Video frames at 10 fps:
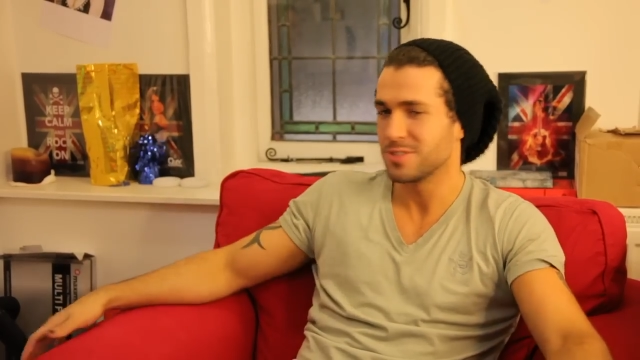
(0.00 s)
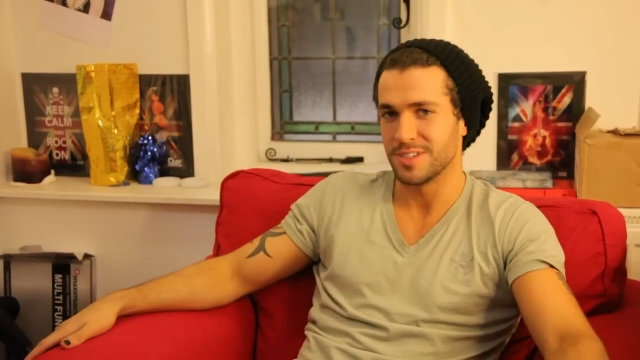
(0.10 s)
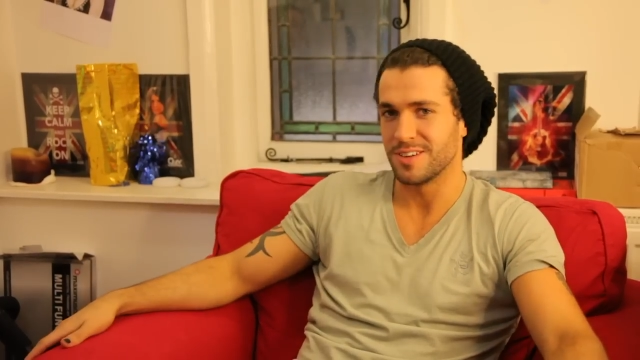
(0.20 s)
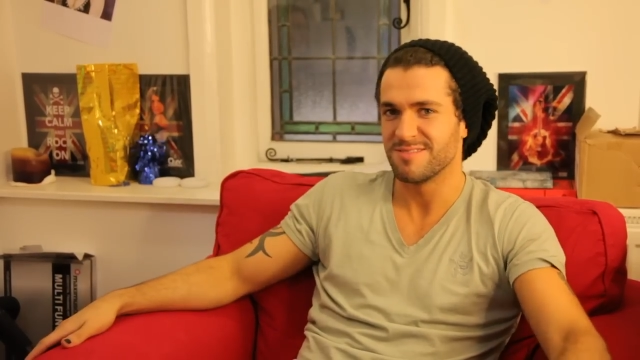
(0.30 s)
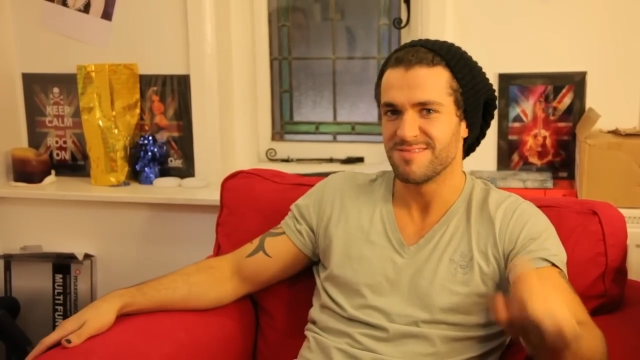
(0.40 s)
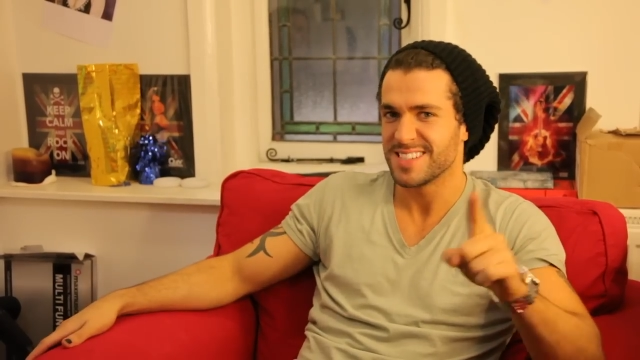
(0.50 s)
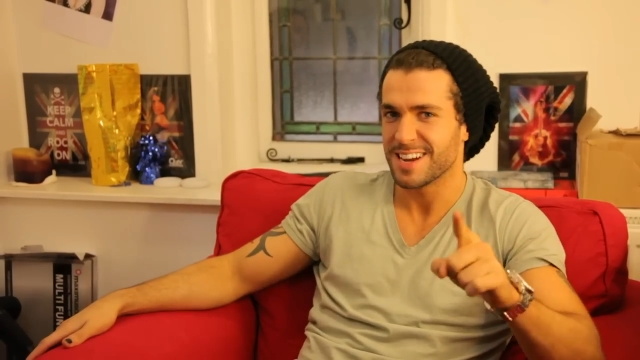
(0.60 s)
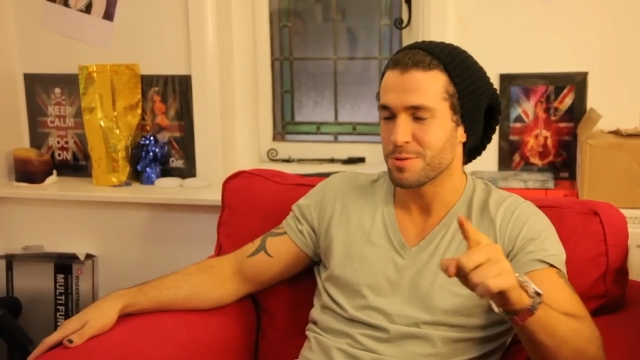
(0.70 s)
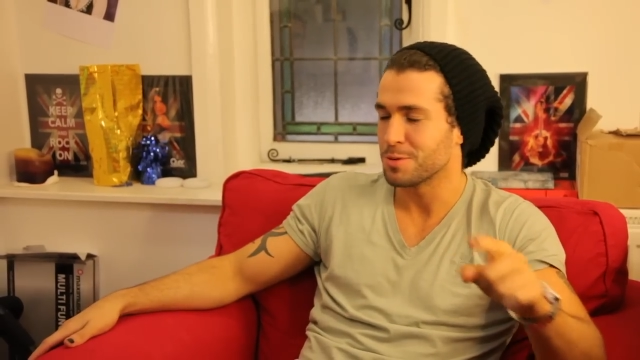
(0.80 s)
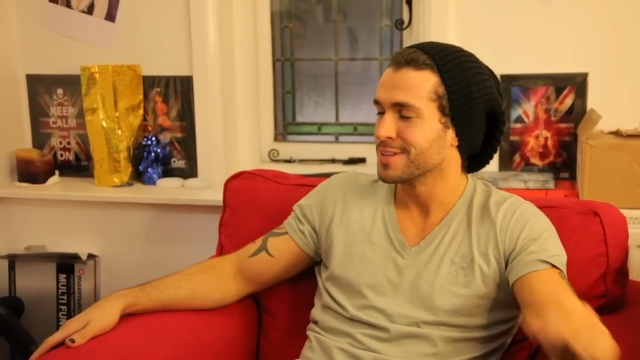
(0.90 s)
oh, you know. Okay,
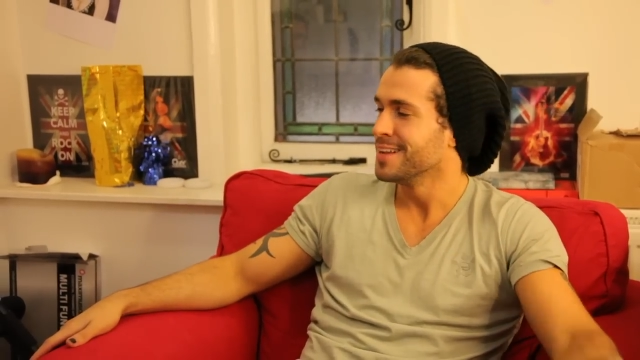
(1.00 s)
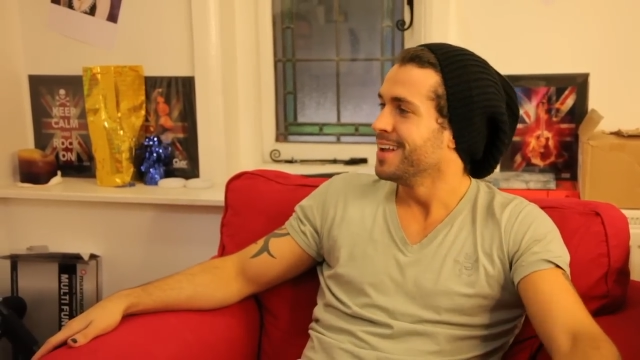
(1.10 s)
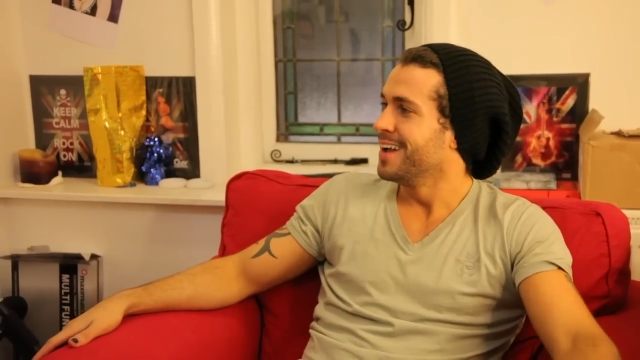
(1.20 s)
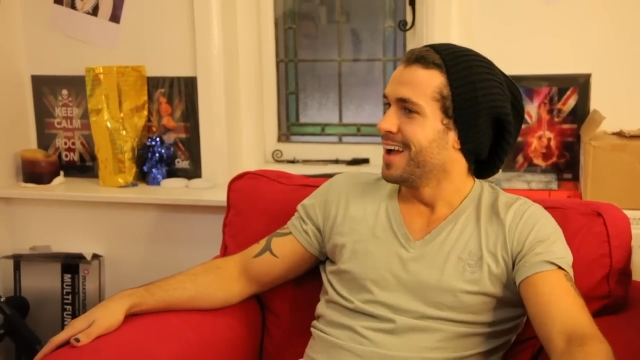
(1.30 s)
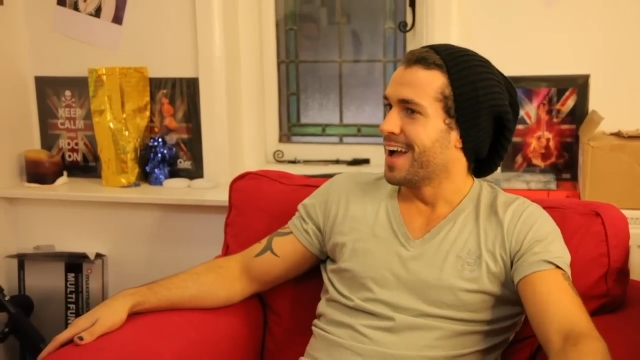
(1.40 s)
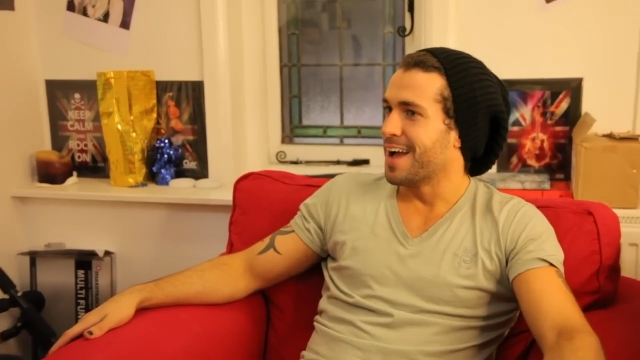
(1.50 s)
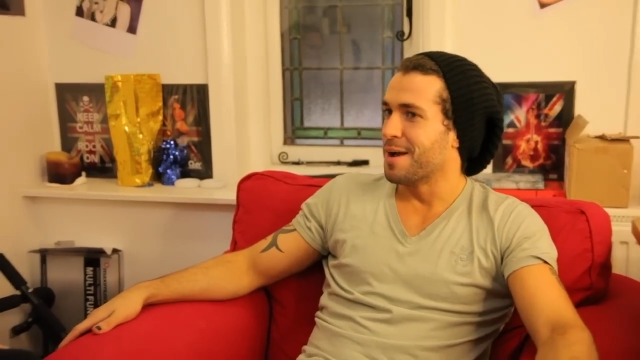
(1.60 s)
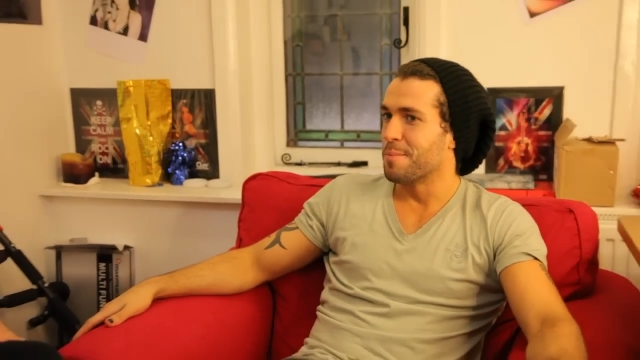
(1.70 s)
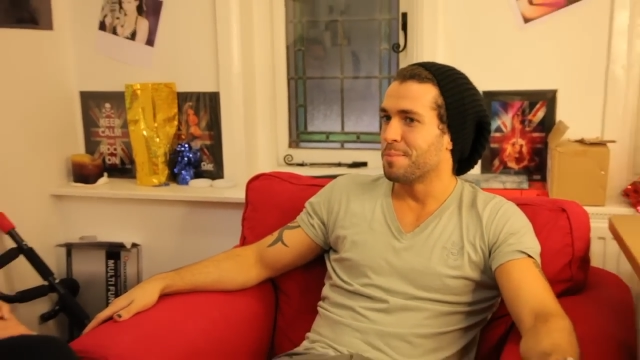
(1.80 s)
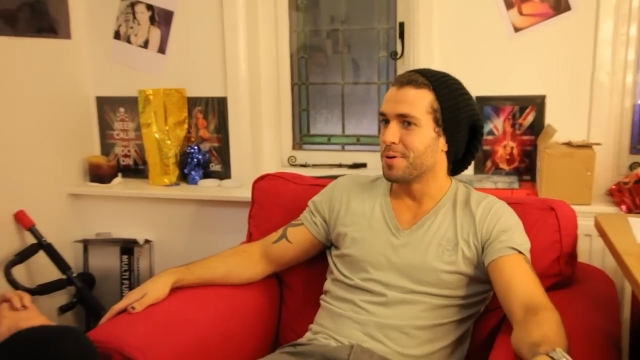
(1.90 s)
fair enough.
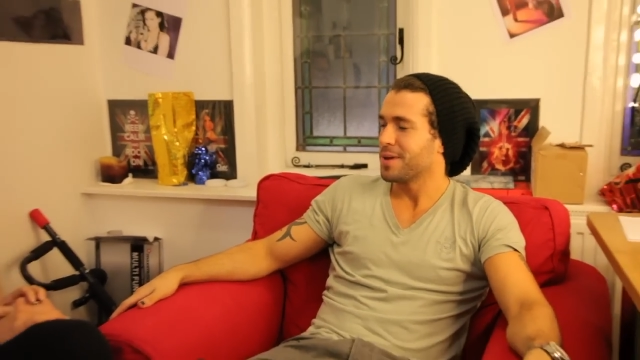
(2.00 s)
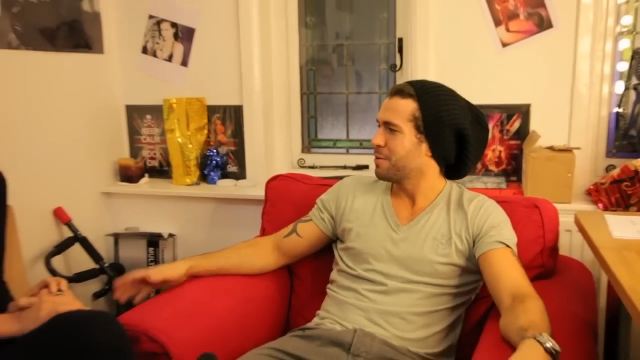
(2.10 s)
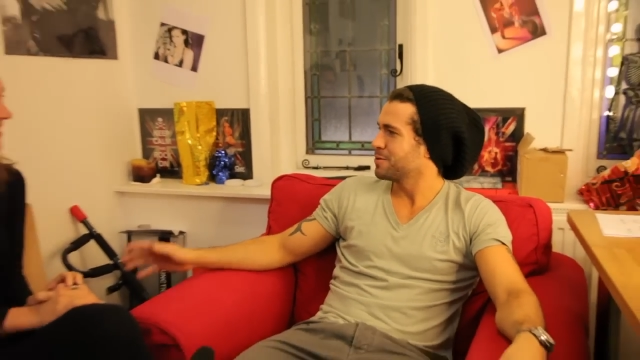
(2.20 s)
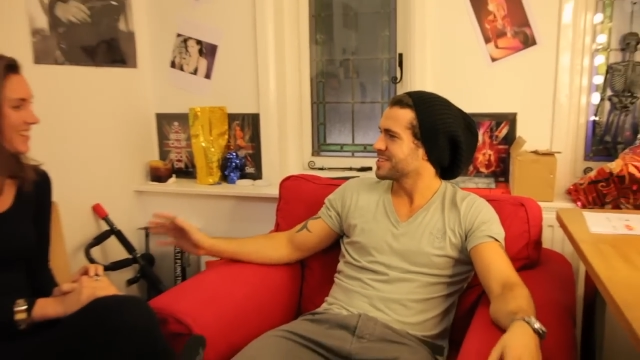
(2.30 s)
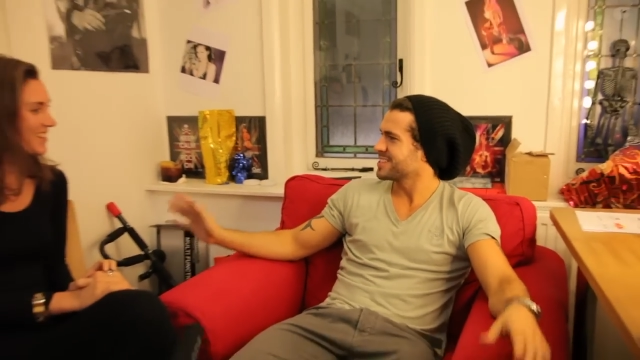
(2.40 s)
Um, but yeah, what was I